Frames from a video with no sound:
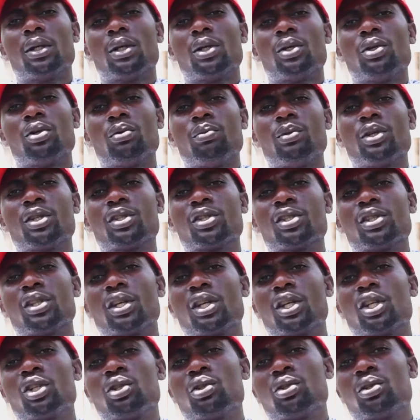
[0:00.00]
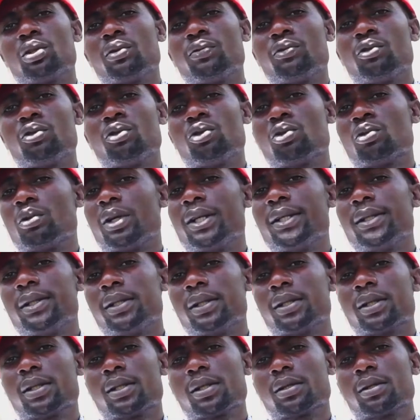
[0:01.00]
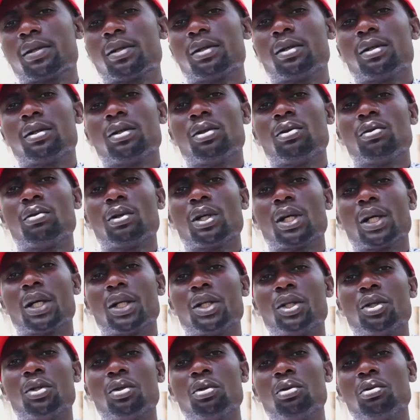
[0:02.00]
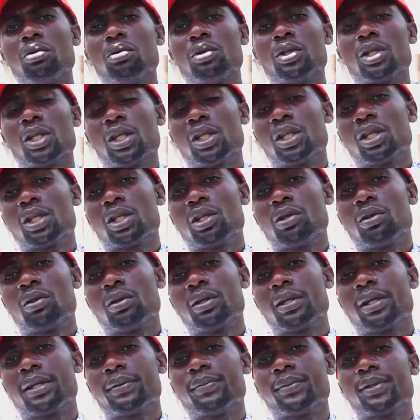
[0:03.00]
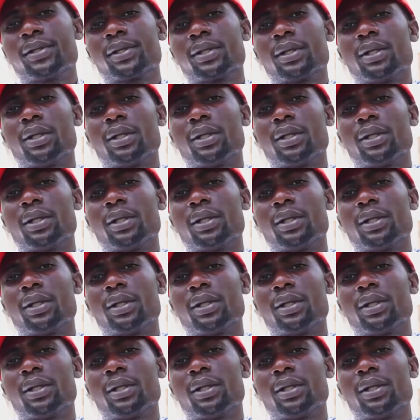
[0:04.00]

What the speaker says: You mix in the ratio of 2 to 1. So you can do 10 kilograms.